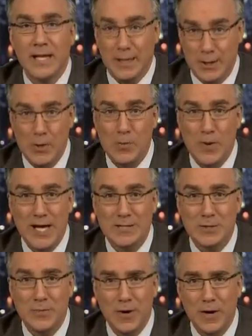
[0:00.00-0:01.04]
Like you,
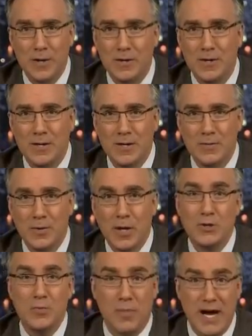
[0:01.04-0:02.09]
Pastor Byrd?
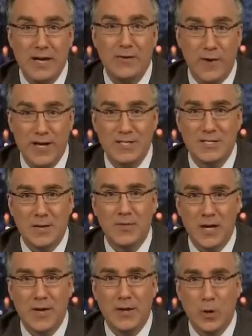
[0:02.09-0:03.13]
Because you might have read
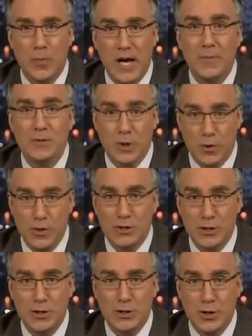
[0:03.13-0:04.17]
something about Obama's
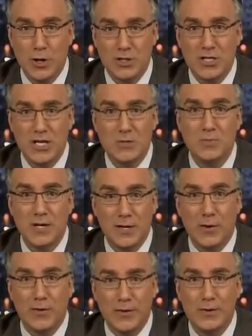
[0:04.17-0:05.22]
Christian church. It's been
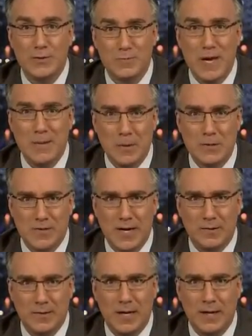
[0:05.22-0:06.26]
in all the newspapers
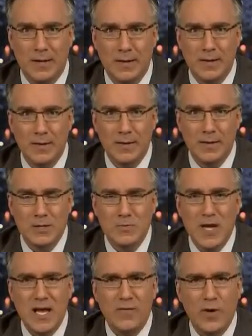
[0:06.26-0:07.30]
lately.
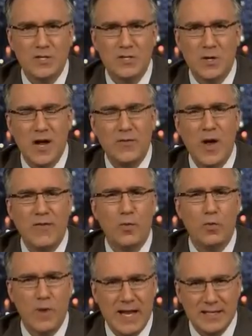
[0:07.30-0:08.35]
Speaking of which, sir, have you
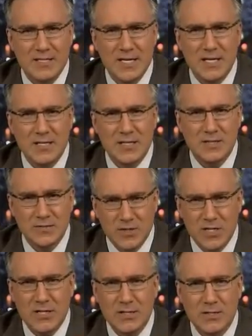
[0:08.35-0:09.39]
ever read the teachings of
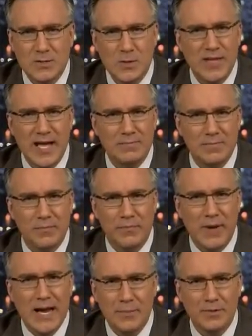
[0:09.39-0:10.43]
Jesus or that
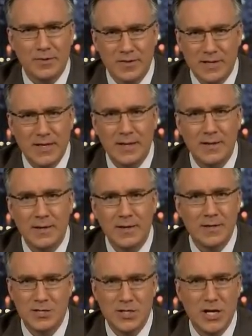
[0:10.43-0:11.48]
Bible thing?
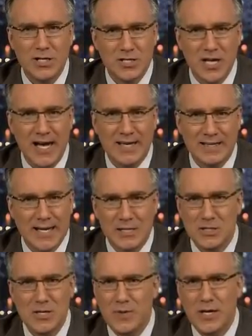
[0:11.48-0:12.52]
Judge not
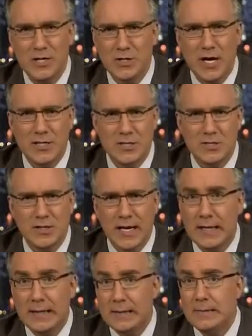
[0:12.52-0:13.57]
lest ye be judged.
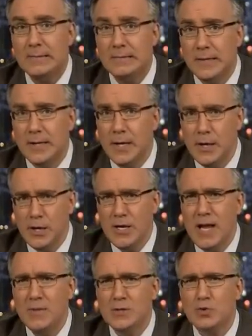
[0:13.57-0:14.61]
Like, you know,
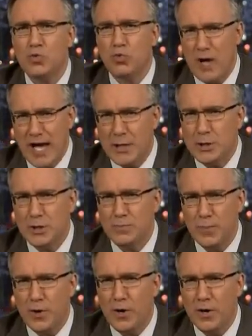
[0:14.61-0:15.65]
your name is Roger
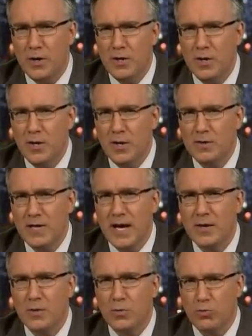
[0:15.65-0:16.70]
Byrd.
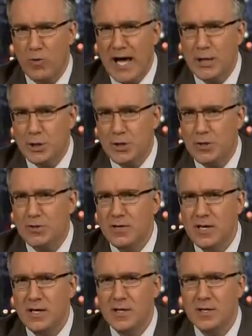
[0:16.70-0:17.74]
Like Roger,
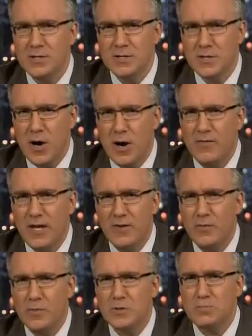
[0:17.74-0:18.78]
the star of
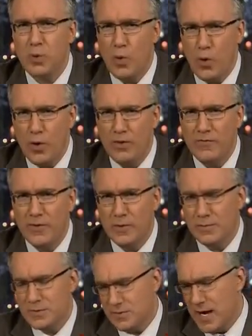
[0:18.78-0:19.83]
infamous porn
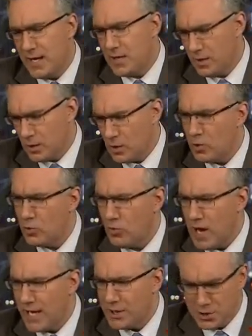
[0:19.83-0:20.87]
films like
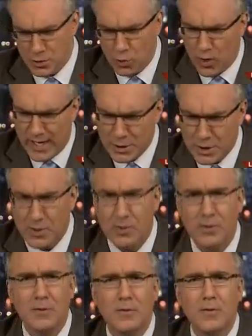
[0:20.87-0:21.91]
Crotch Watcher.